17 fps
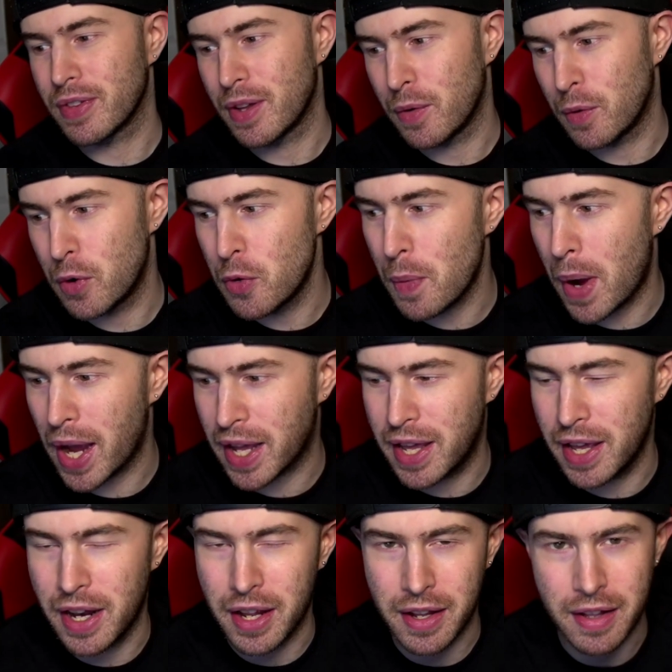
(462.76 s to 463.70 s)
Who am I
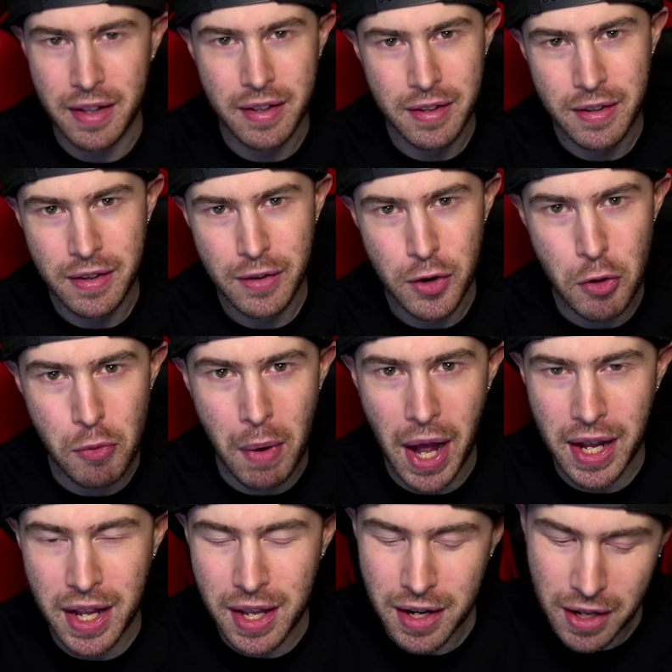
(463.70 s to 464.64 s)
kidding? Who am
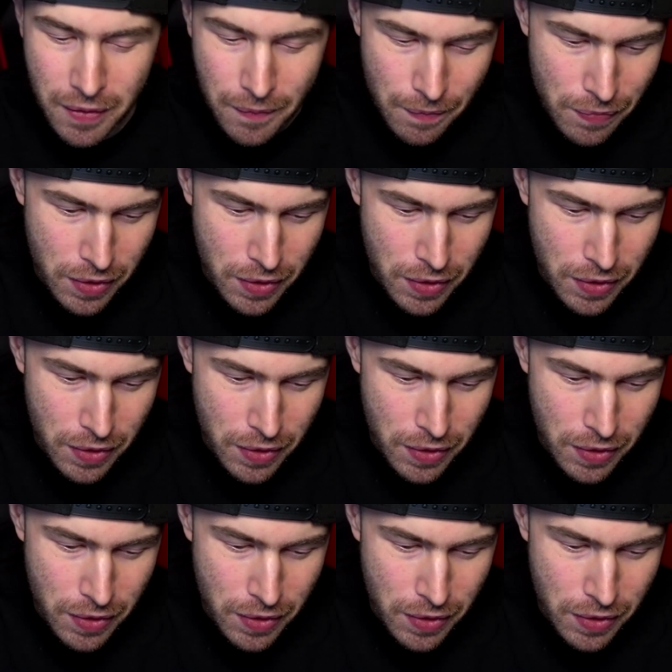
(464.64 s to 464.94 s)
I kidding?